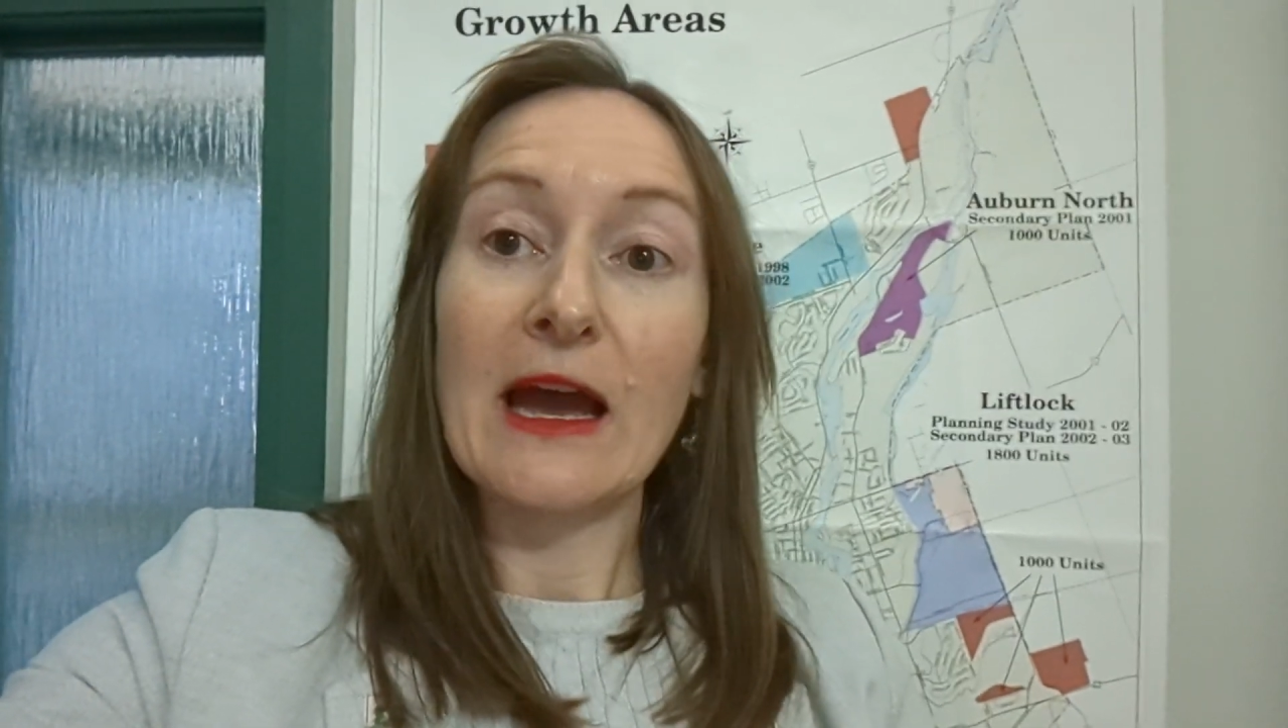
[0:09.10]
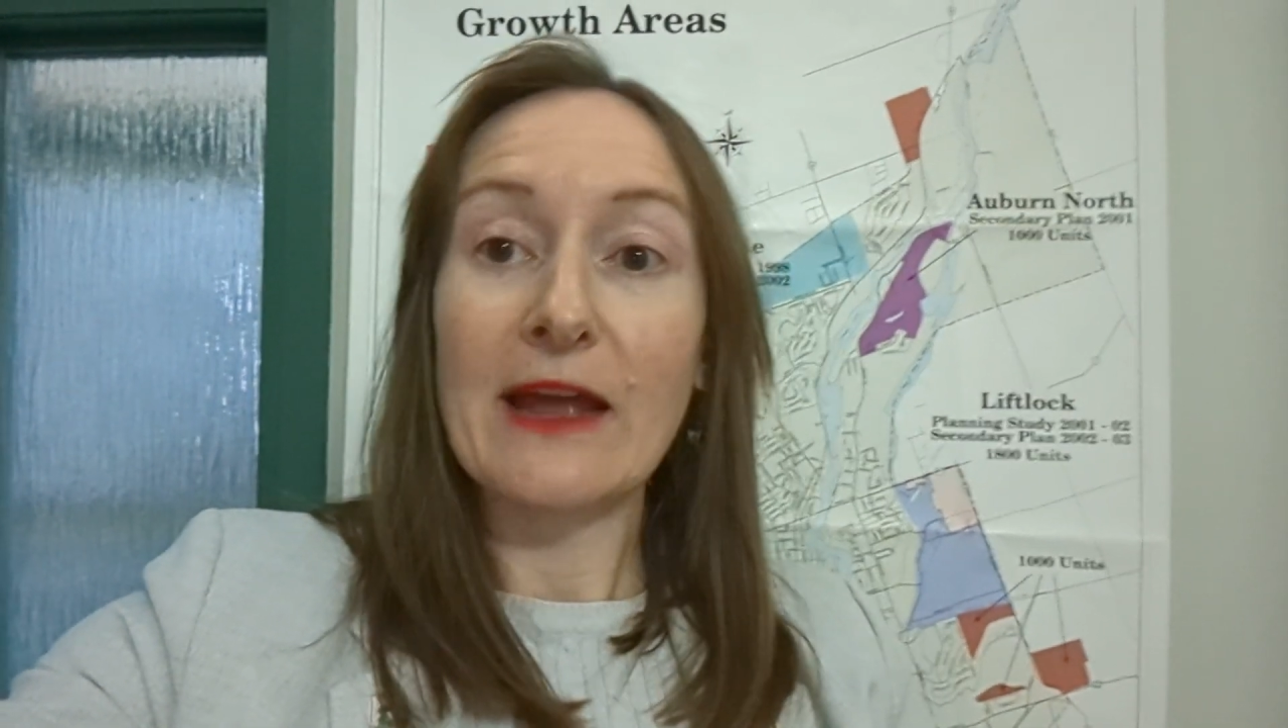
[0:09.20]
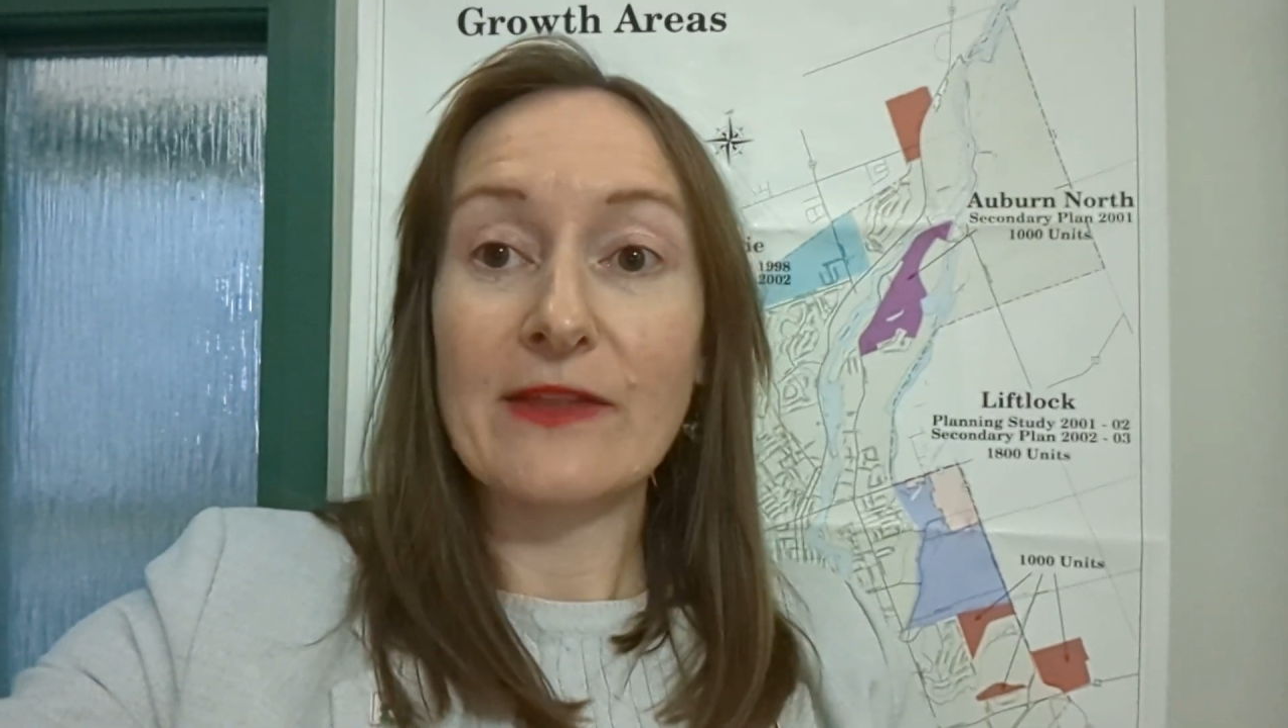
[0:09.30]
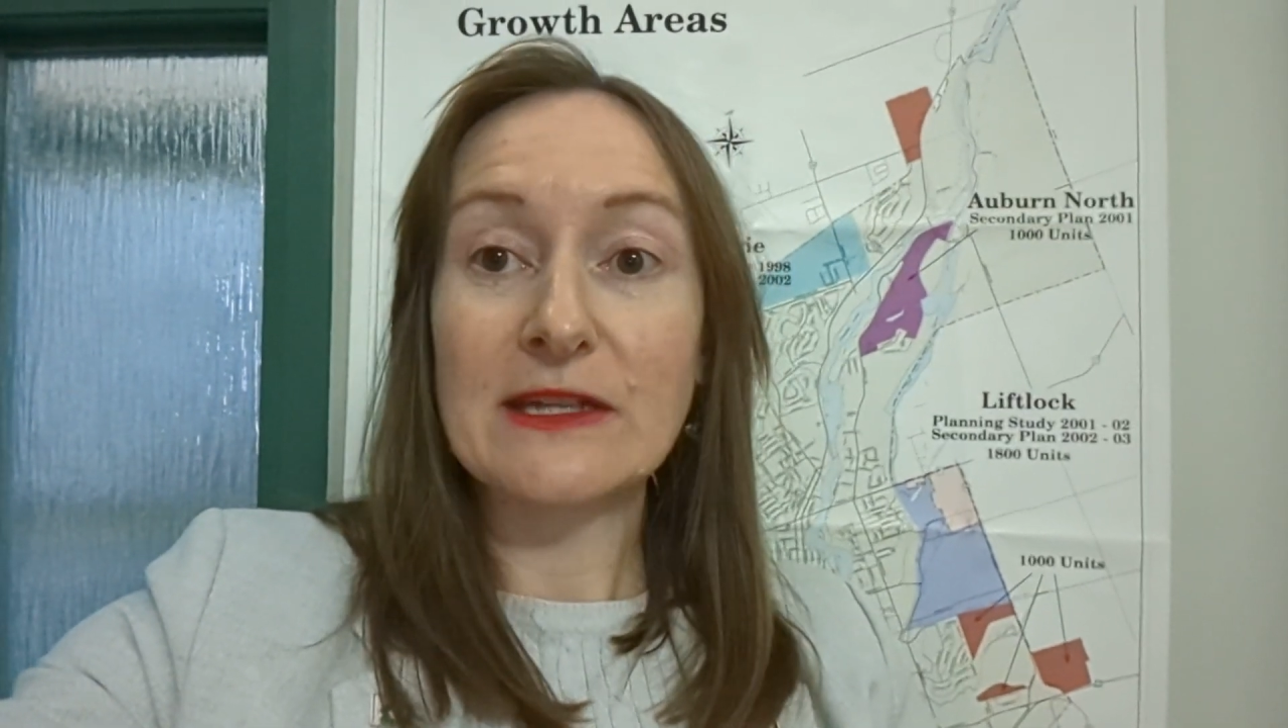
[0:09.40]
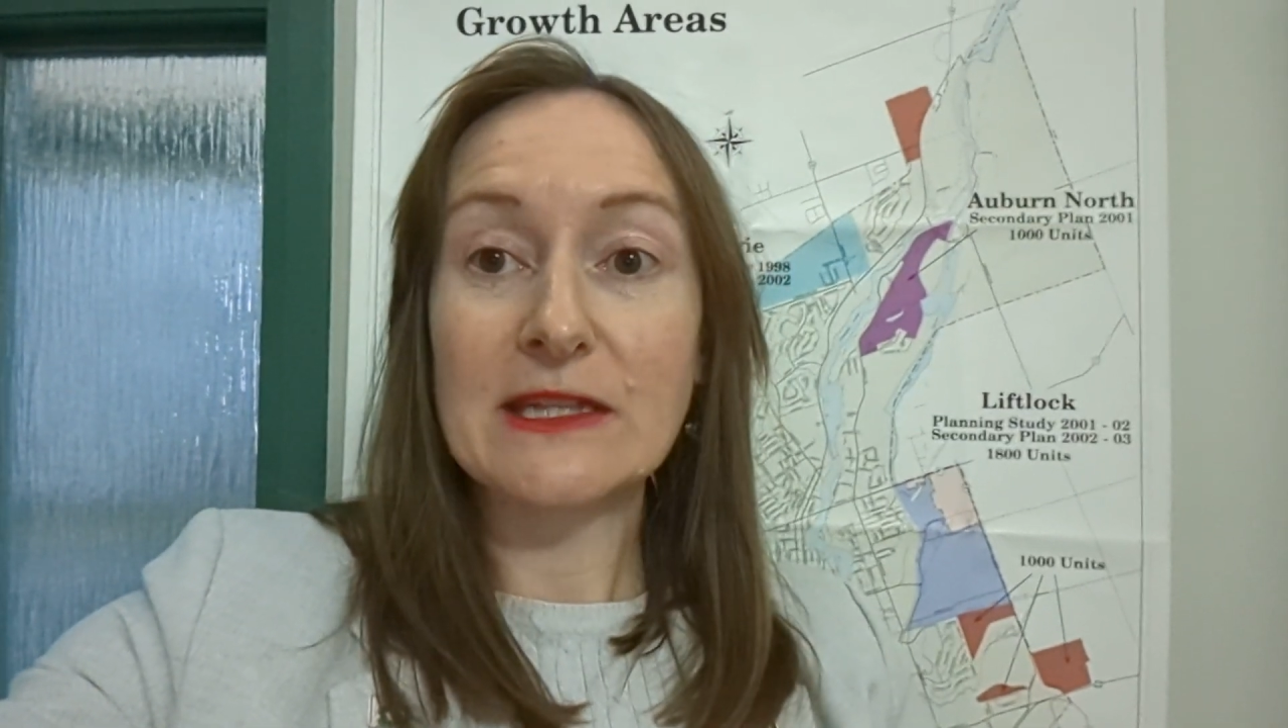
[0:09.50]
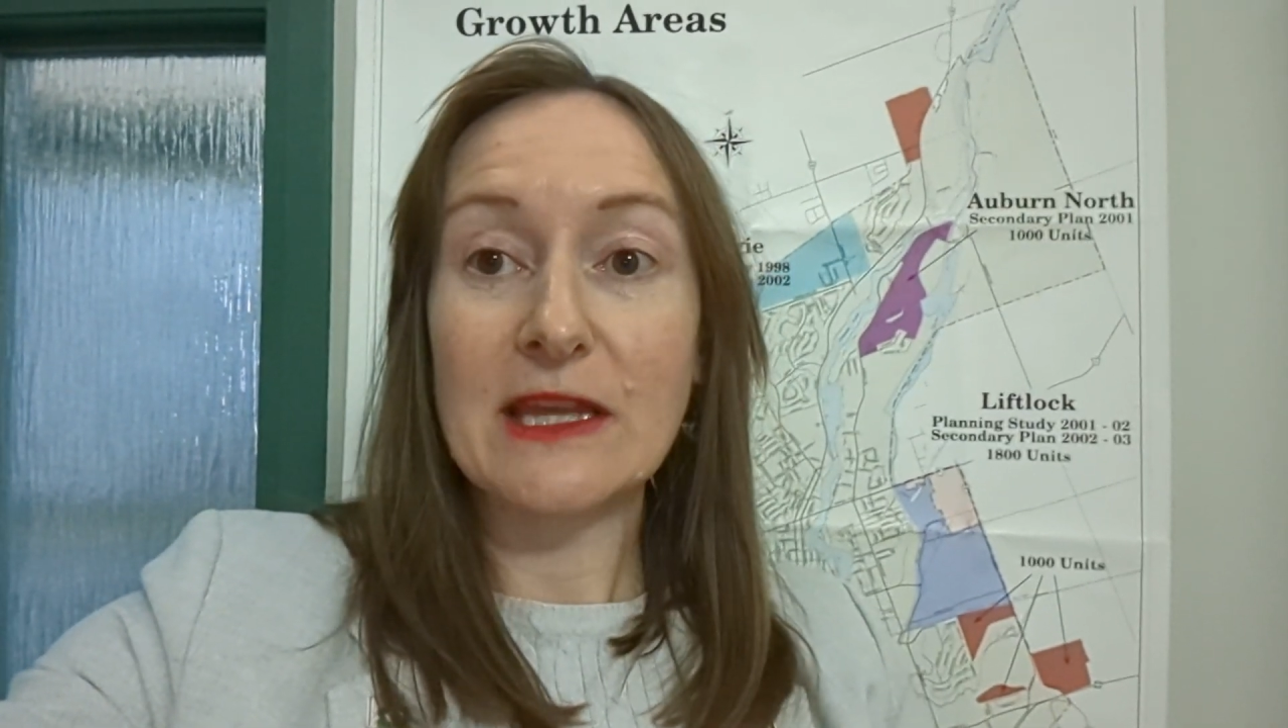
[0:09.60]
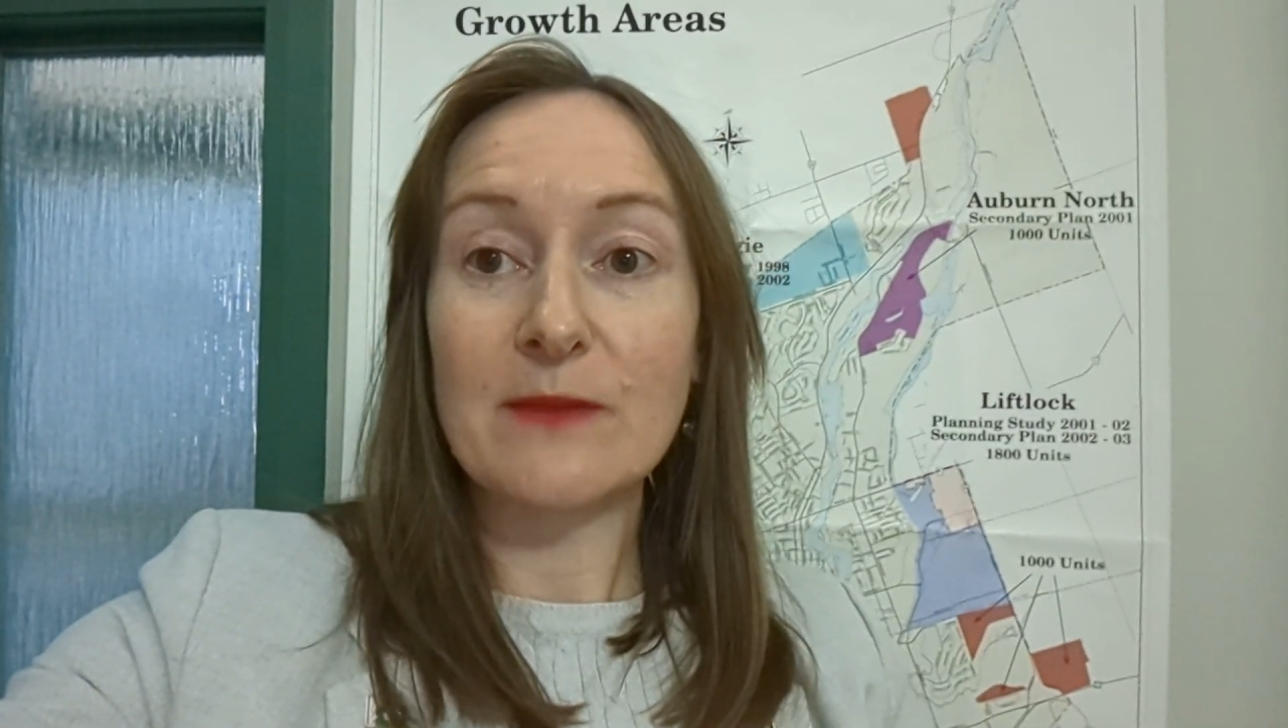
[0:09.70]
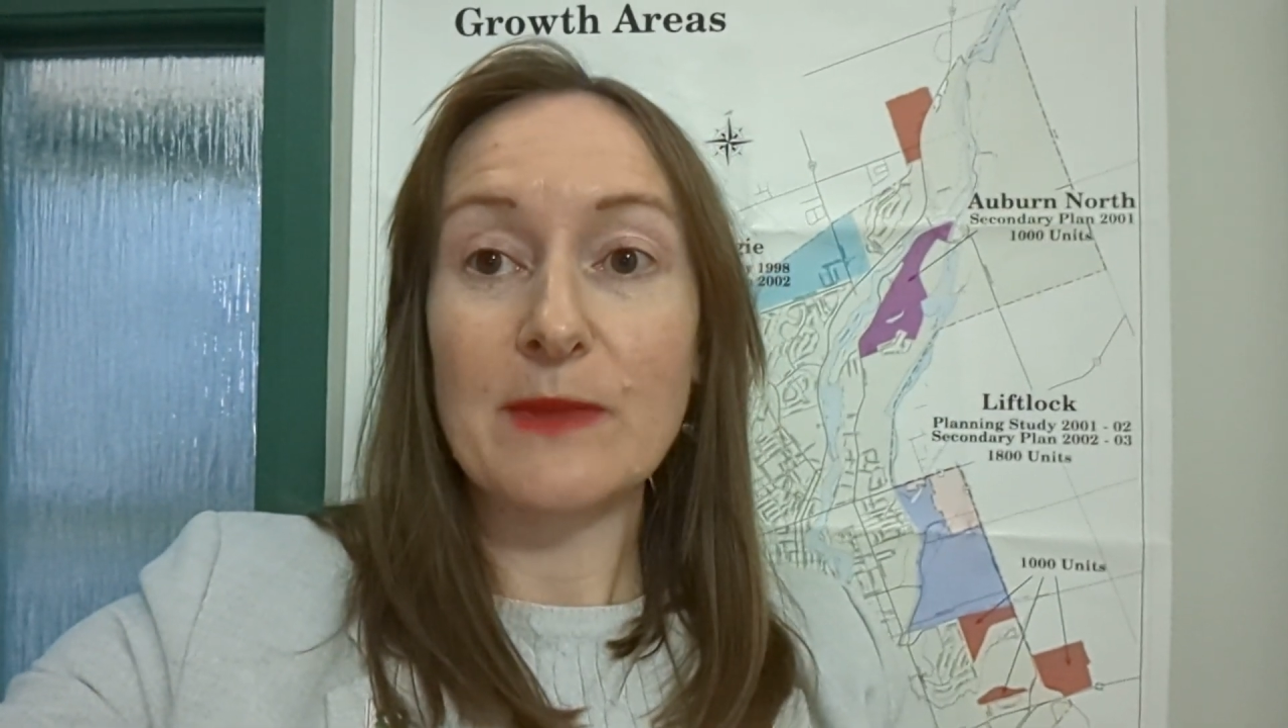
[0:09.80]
I'd like to thank